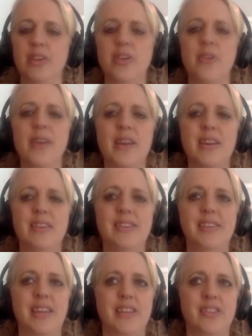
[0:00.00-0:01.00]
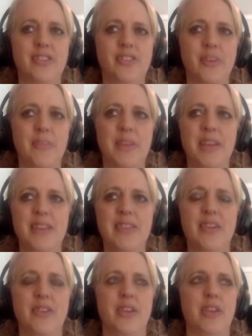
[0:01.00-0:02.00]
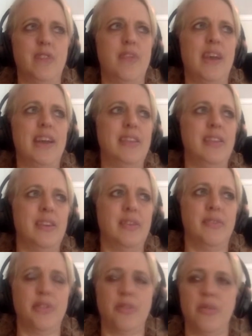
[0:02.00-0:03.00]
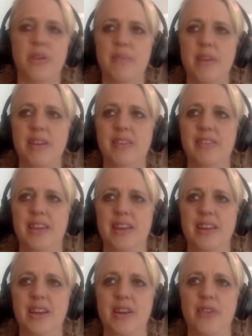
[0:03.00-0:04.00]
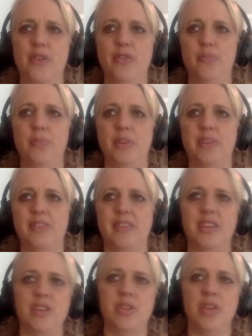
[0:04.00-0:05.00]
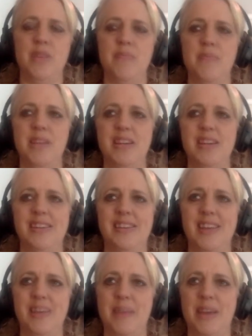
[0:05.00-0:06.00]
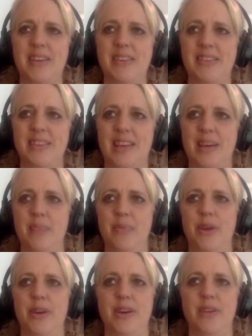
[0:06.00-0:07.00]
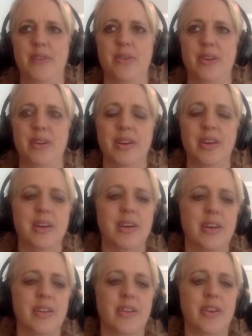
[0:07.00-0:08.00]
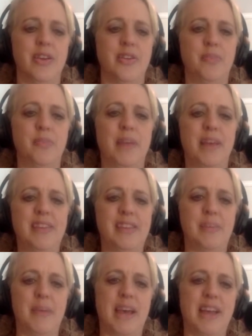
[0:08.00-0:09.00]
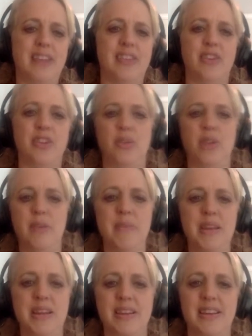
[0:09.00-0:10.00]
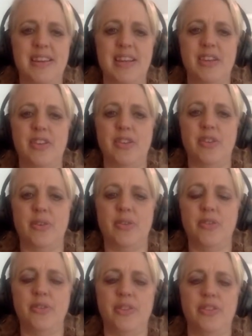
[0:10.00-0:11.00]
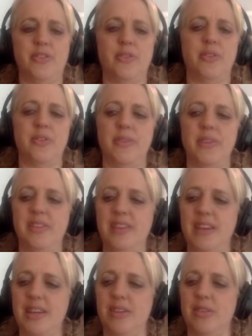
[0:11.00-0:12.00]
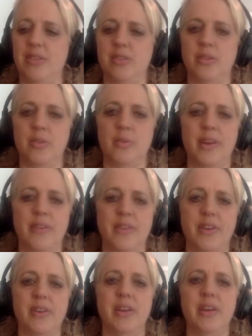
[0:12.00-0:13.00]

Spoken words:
around and see, is there something in there that you've had in there for 3 months that, those books that you keep meaning to take back to the library, or those plastic bags that you keep meaning to take to the grocery store to recycle or whatever.